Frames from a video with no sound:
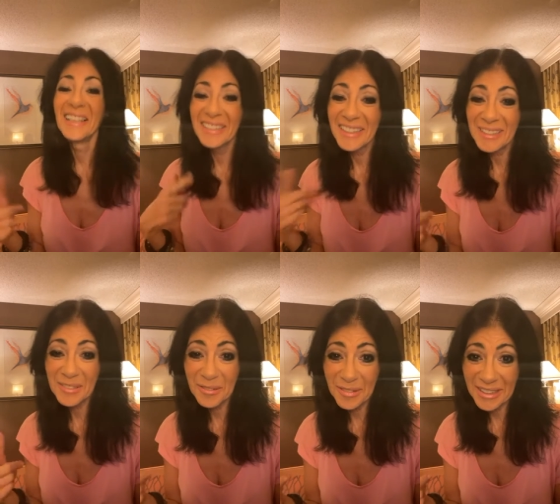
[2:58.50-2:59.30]
that's
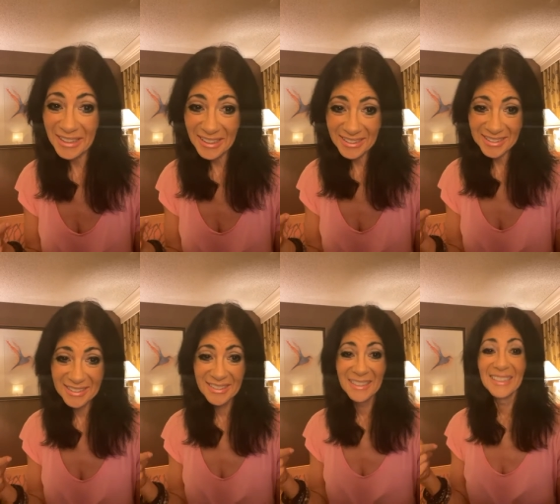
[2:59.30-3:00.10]
what we get.
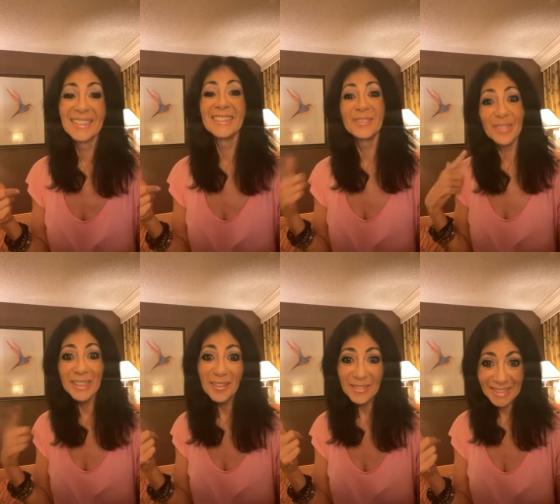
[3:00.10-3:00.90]
And we
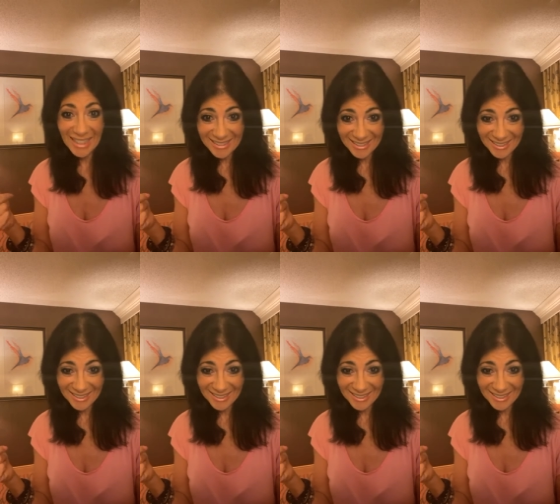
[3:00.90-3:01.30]
know what that's